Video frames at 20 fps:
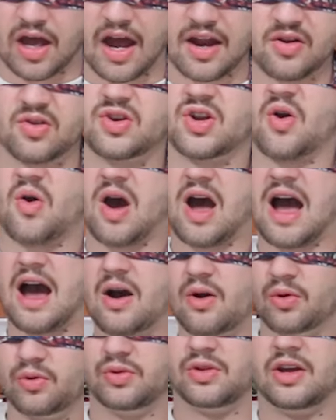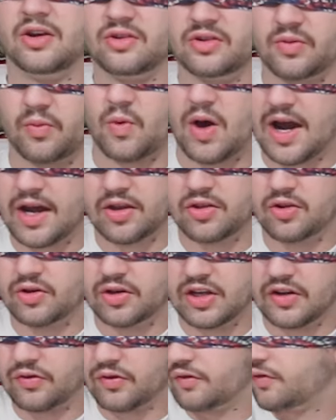I don't know how why there are
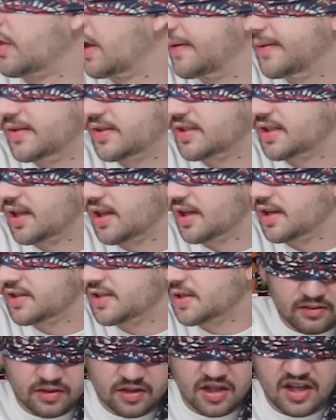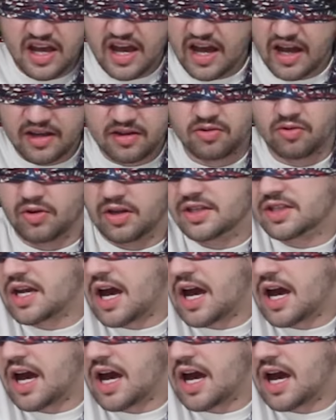different flavors to this. Yeah, it's